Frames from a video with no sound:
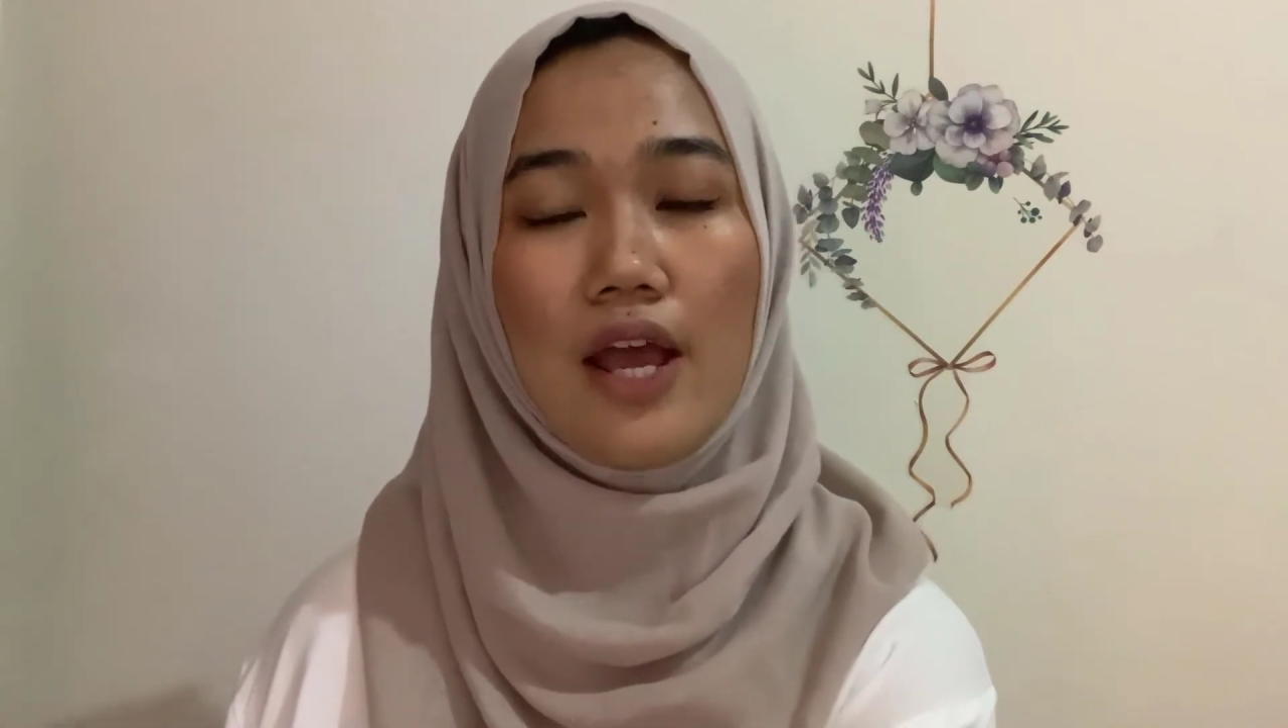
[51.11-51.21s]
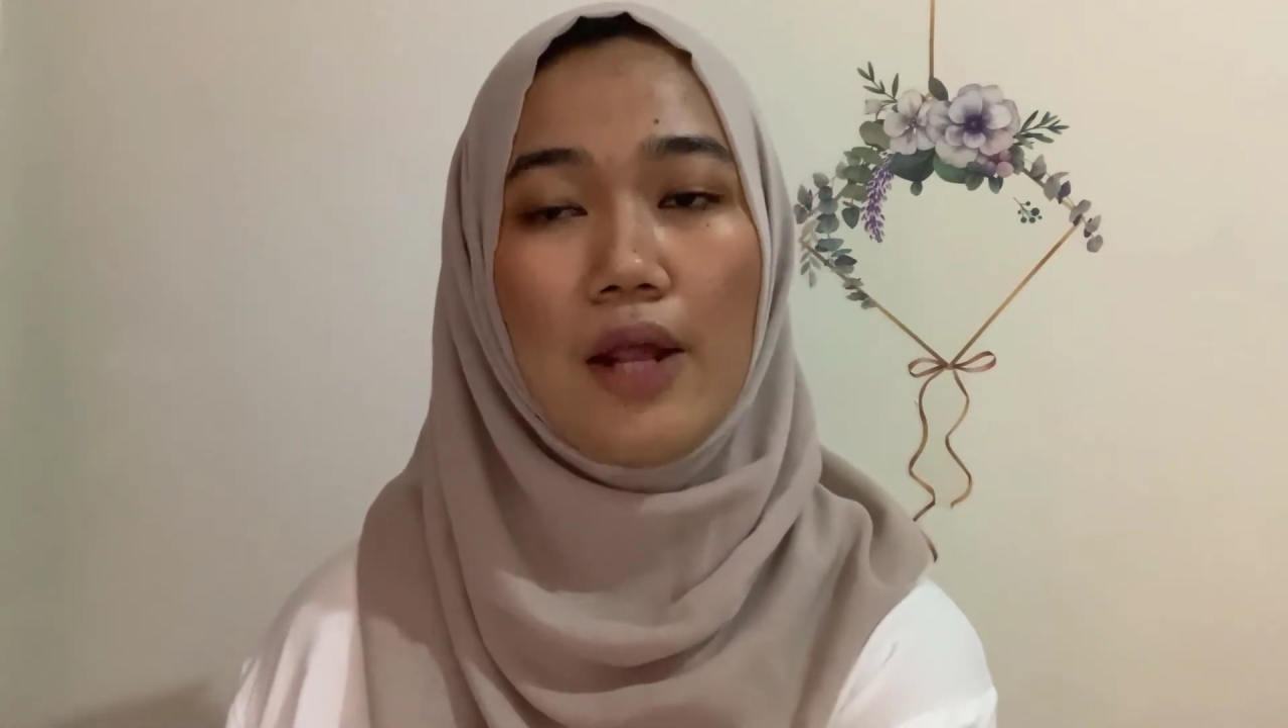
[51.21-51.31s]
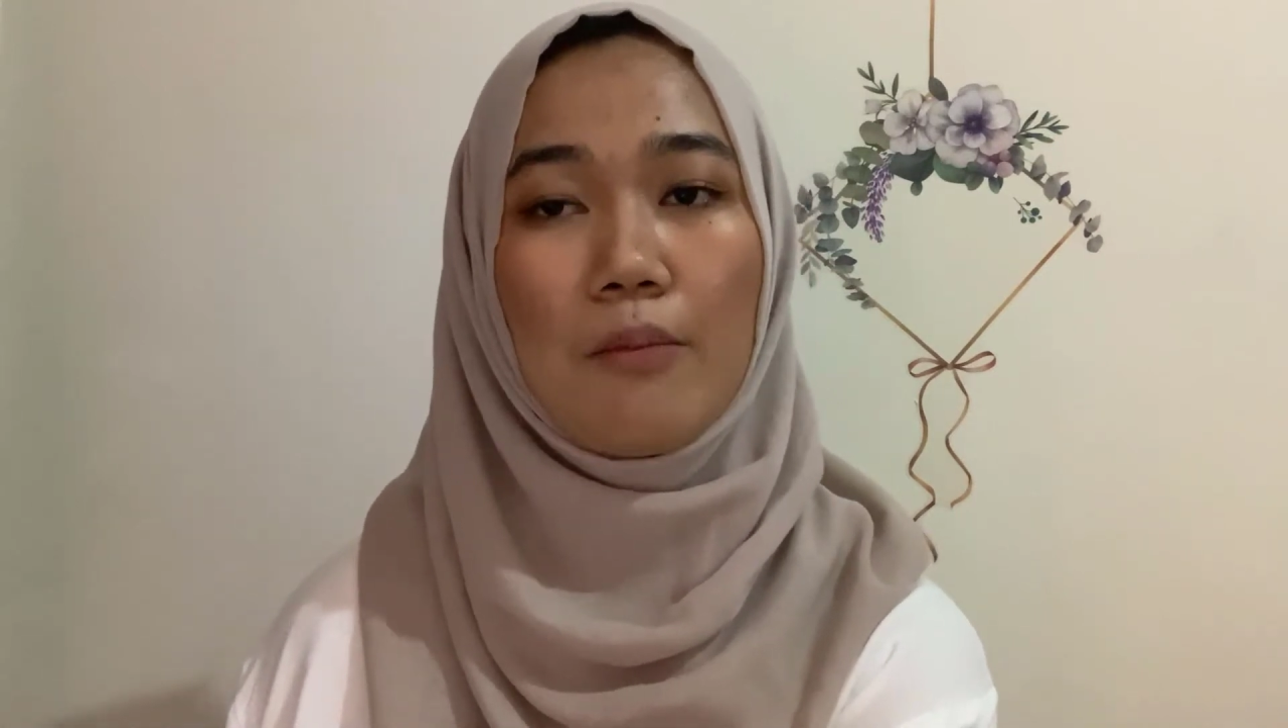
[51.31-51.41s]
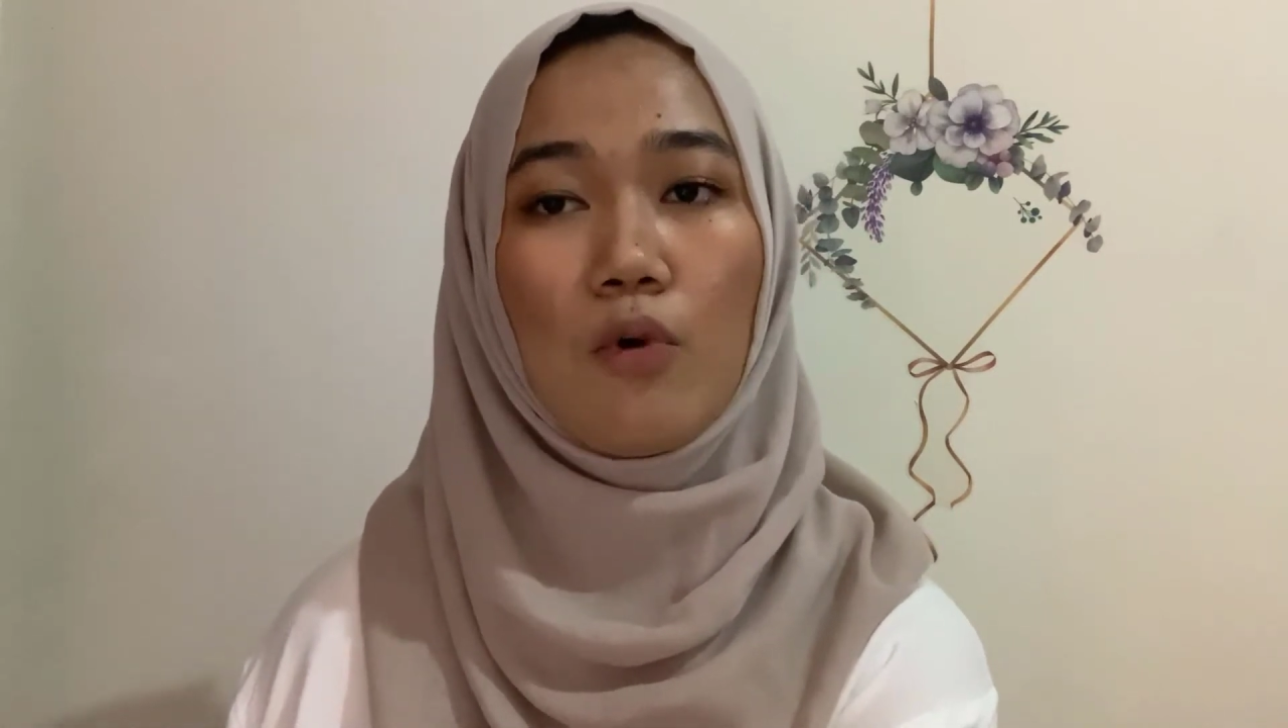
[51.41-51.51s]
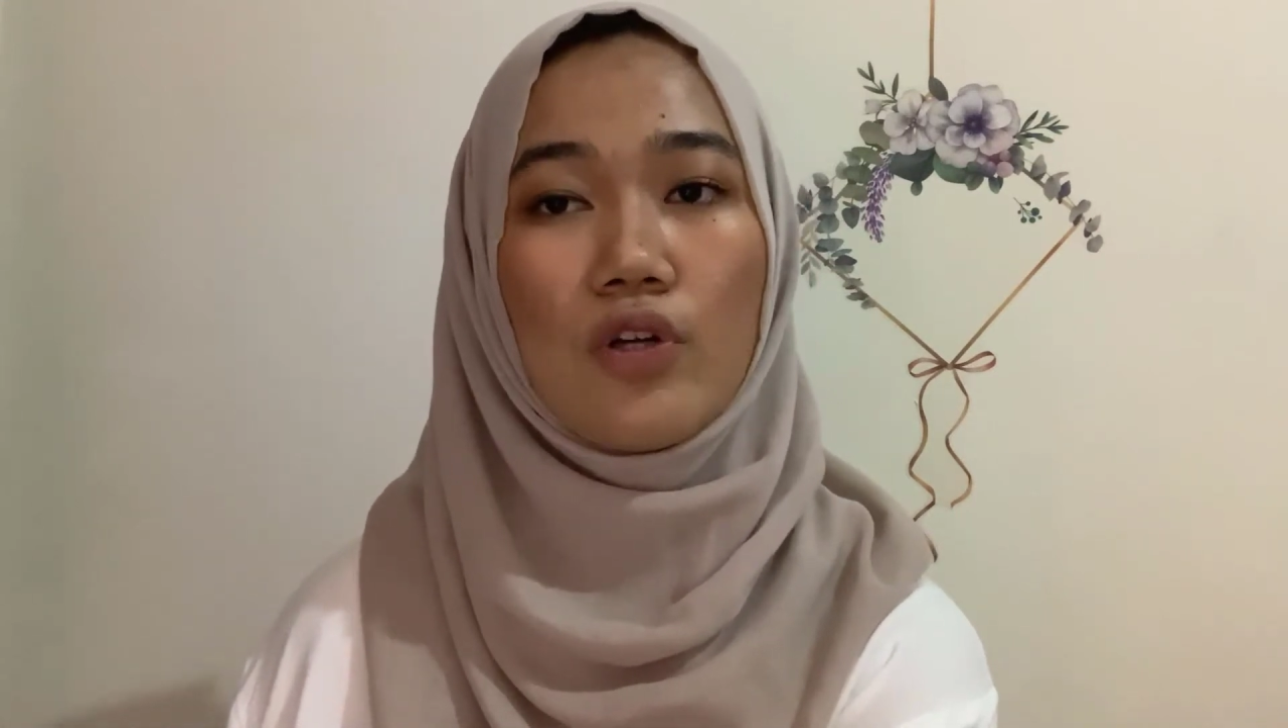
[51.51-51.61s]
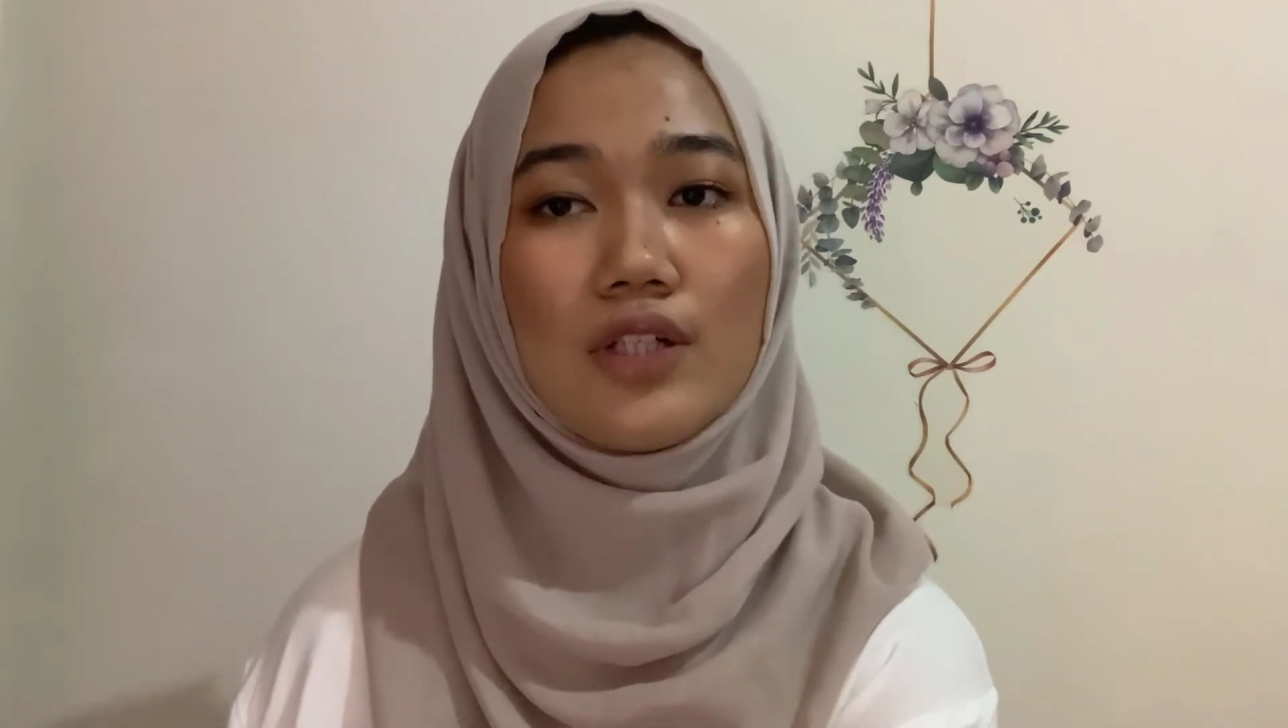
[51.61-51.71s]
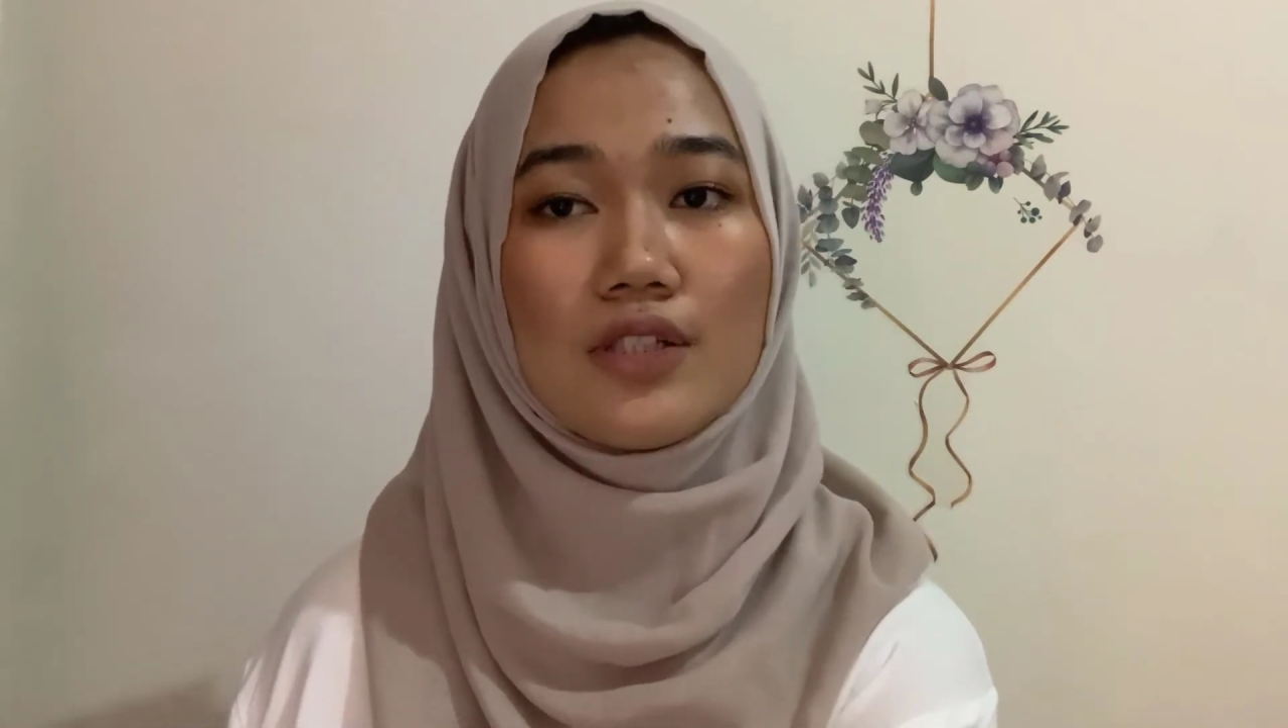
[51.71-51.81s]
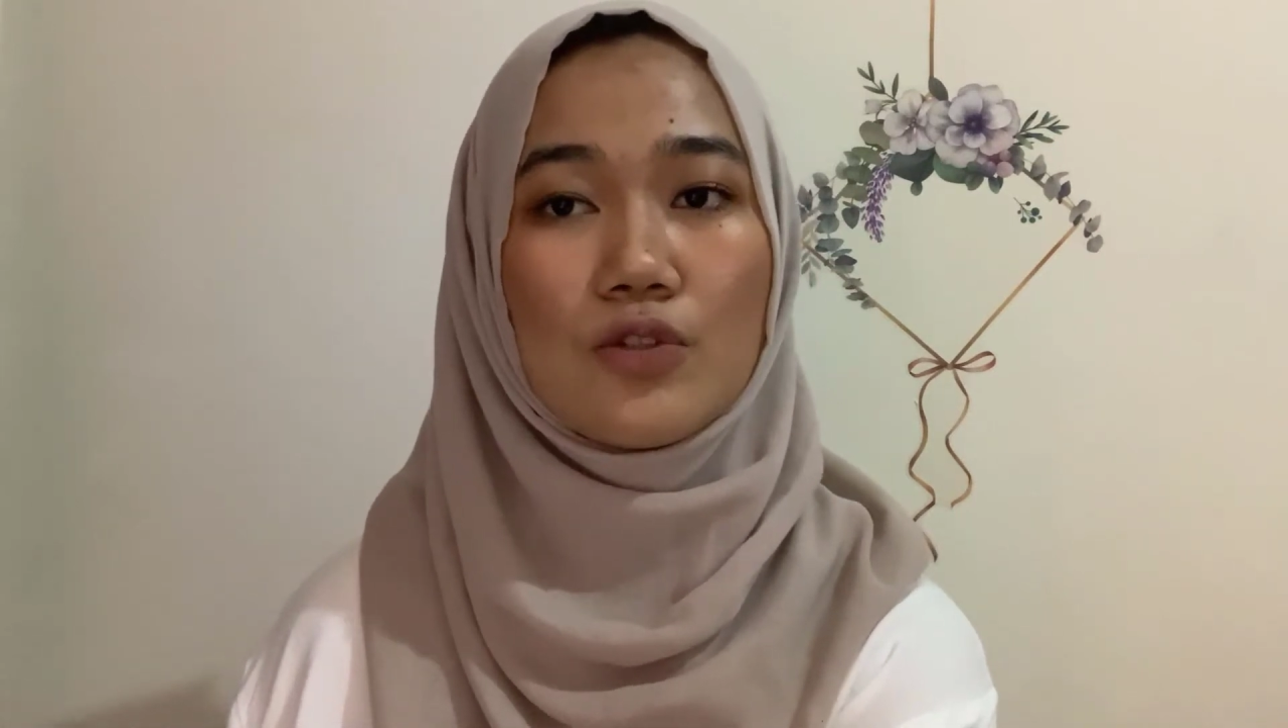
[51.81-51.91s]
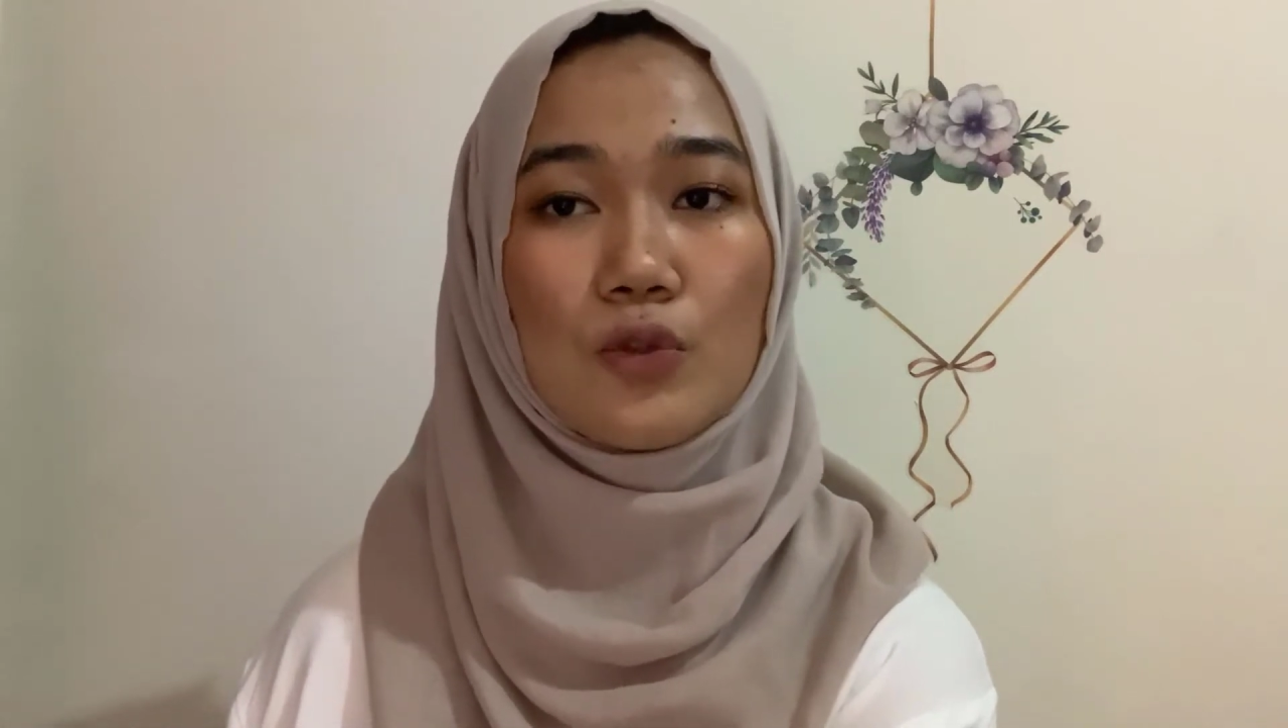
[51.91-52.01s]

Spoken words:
and models